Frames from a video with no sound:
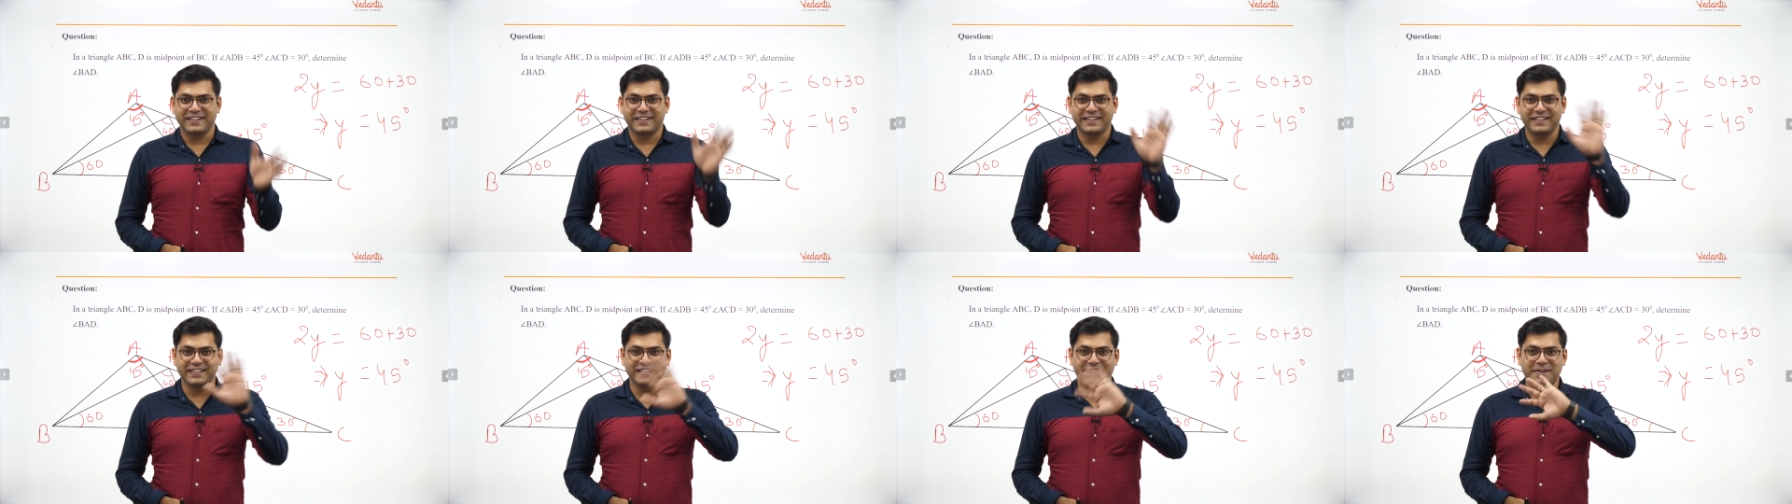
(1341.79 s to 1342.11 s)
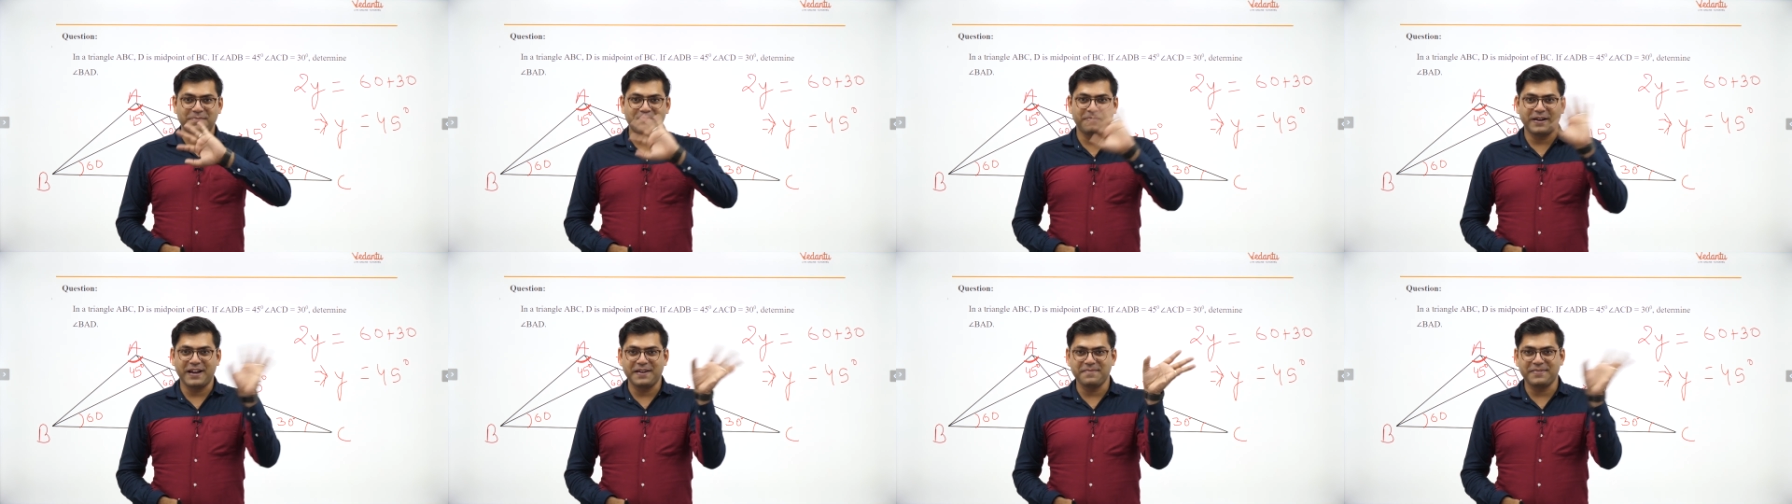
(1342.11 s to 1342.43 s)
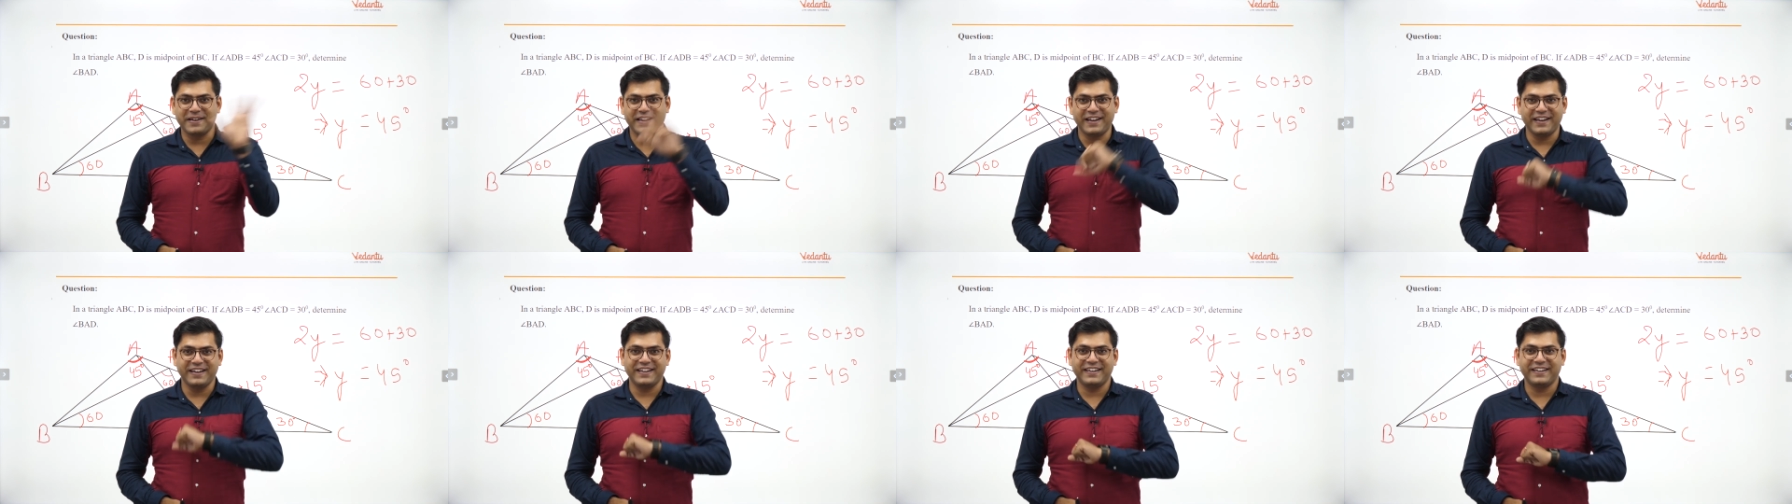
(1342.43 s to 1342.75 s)
till then bye
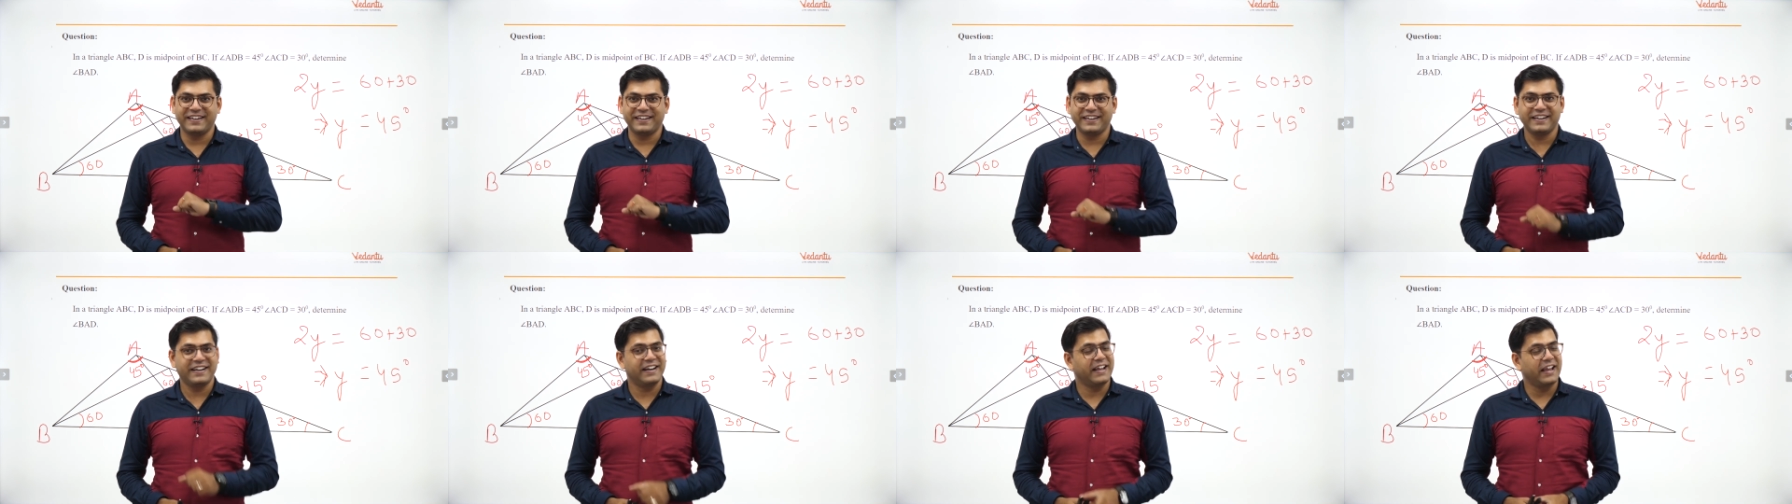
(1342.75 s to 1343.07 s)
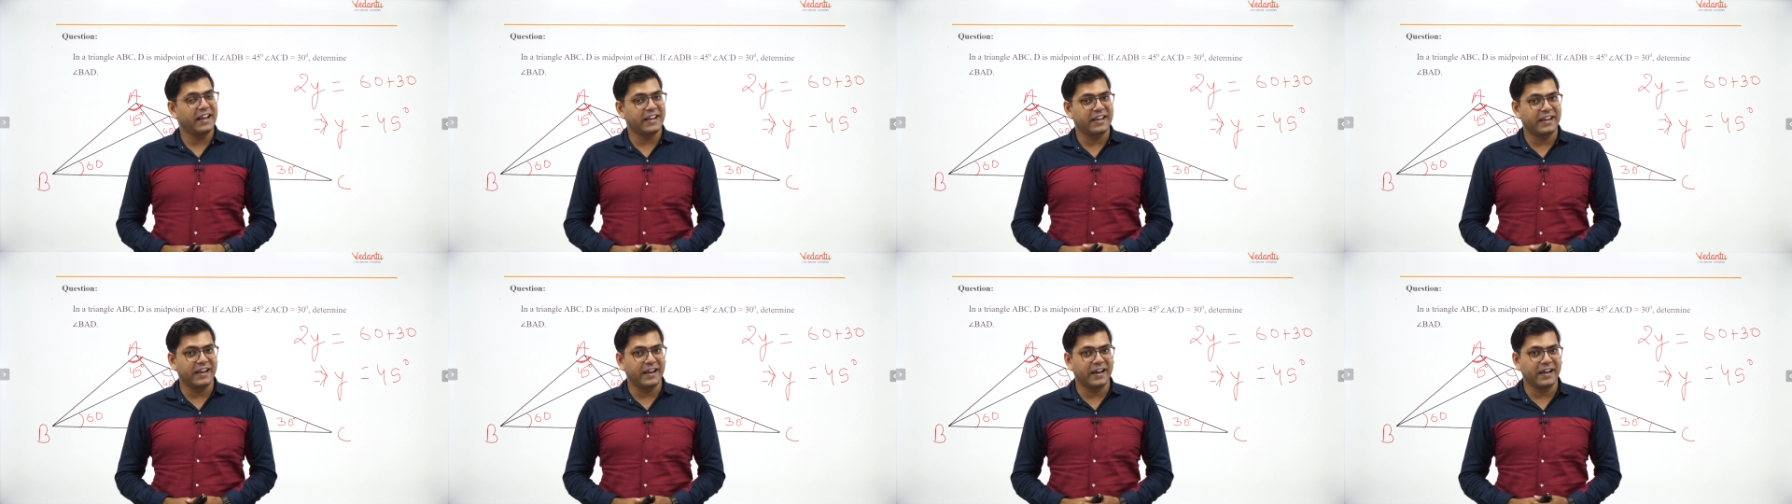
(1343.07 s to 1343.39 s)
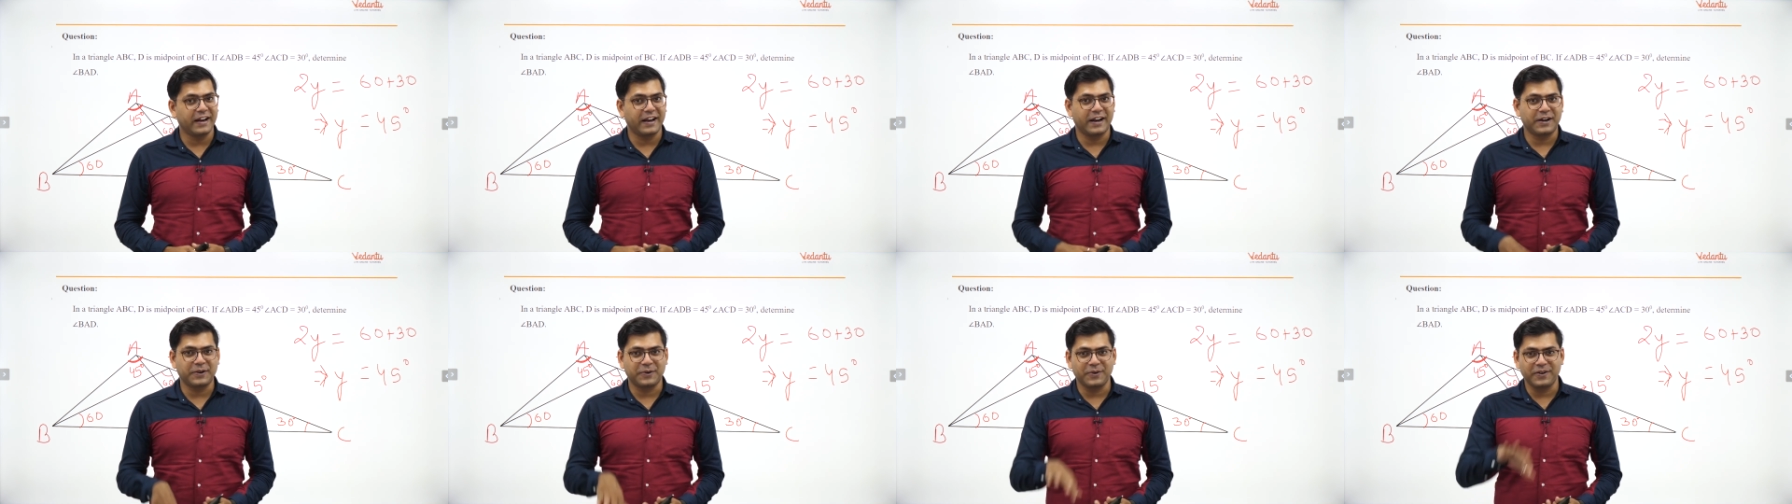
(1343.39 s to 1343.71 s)
bye Take
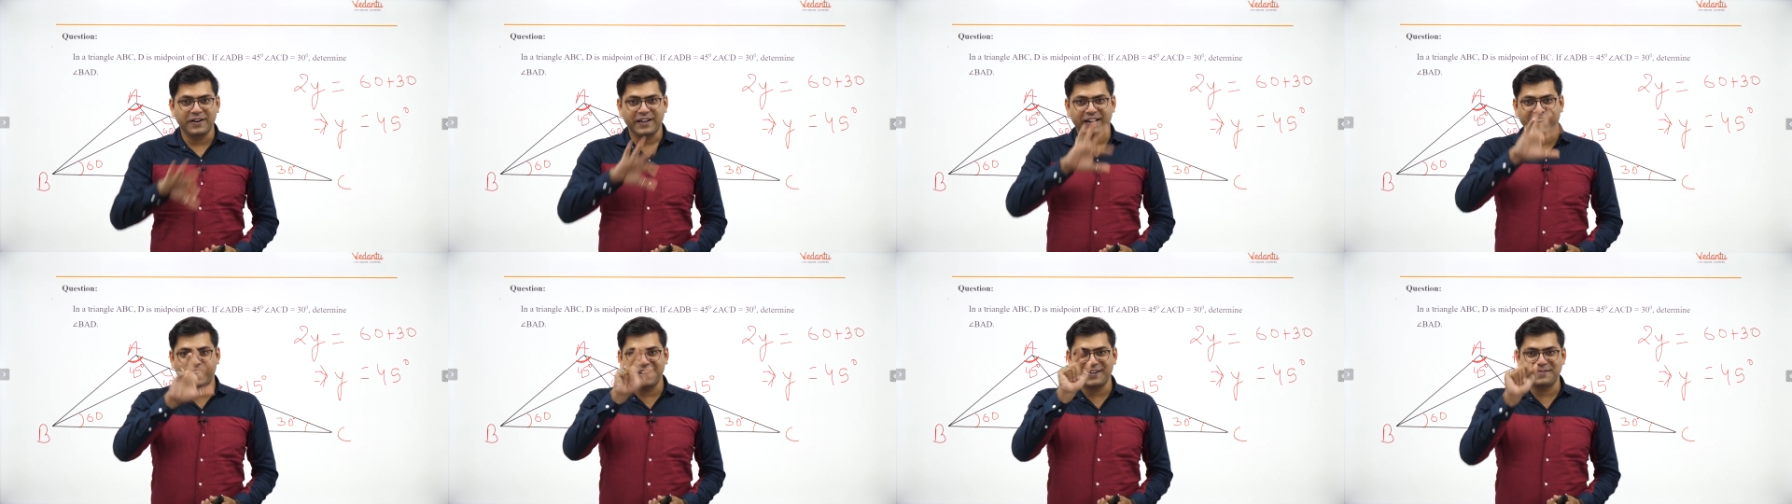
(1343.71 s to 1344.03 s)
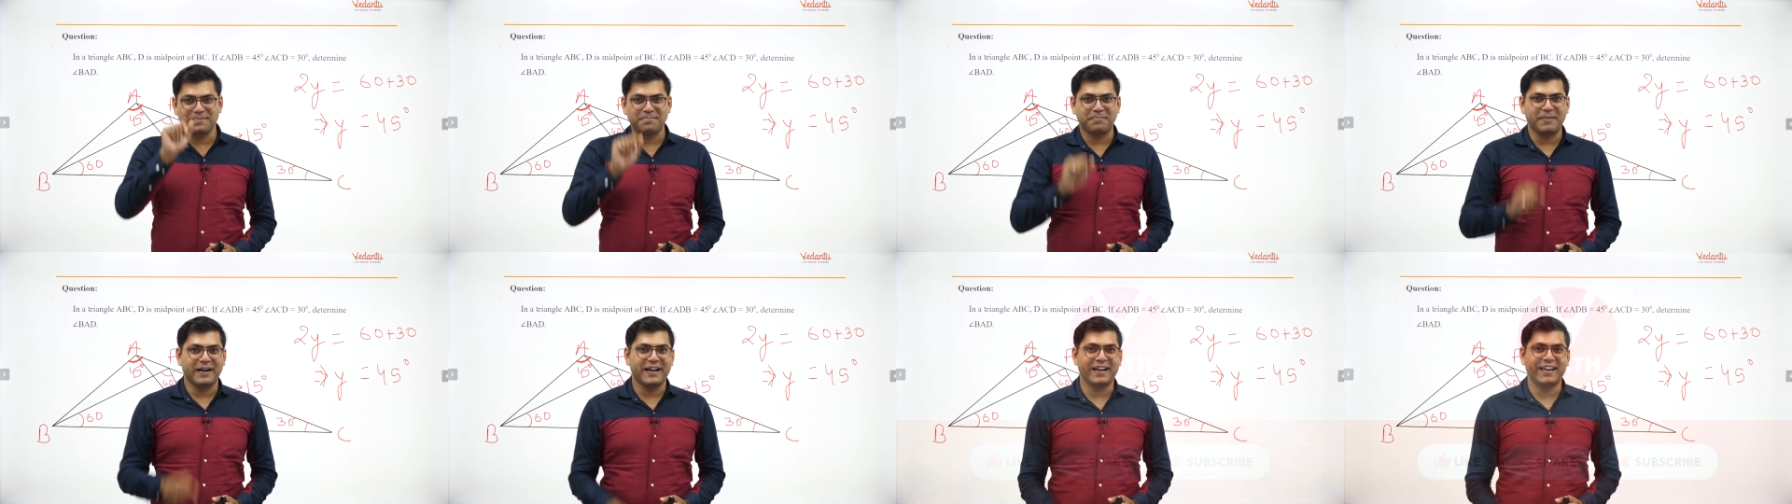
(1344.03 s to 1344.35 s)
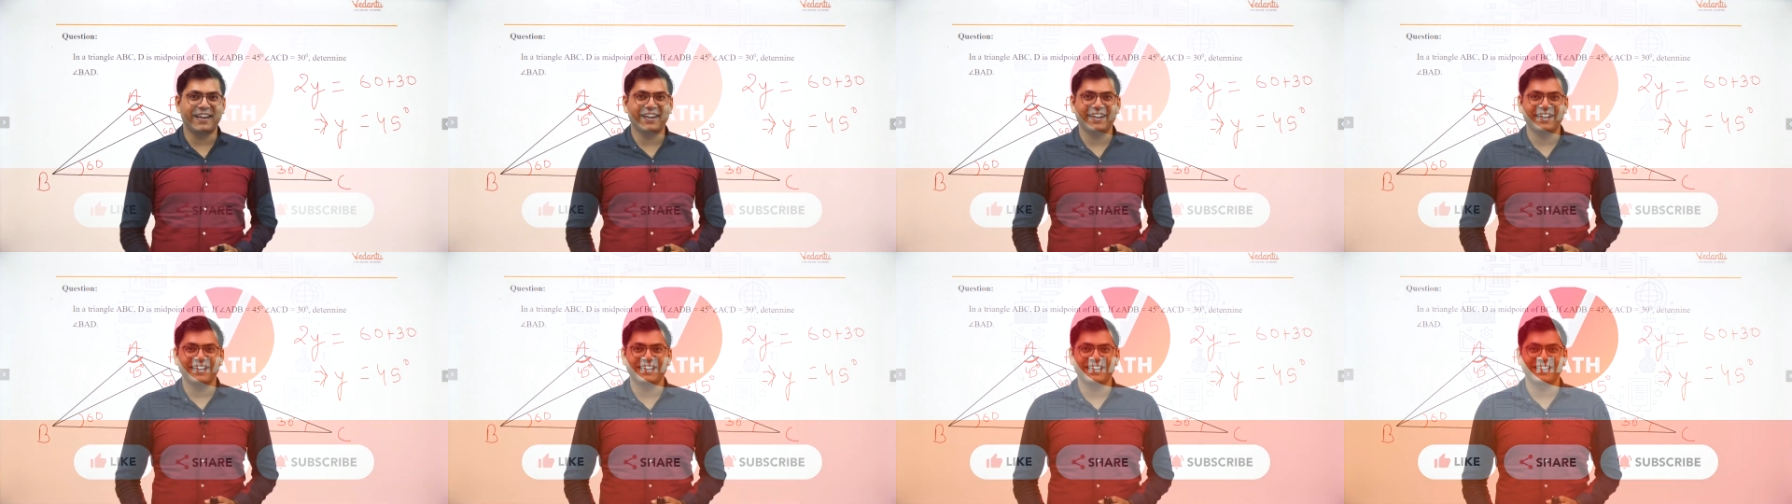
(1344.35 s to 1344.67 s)
care and good night.
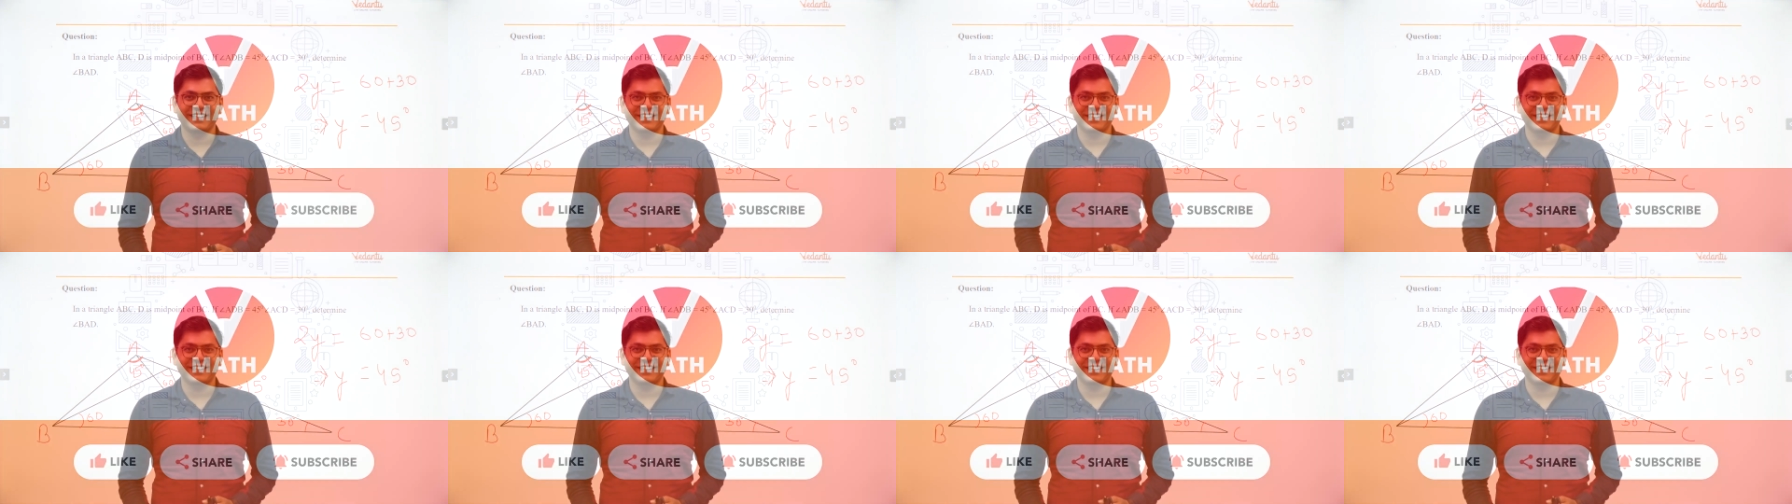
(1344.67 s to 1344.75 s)
Bye.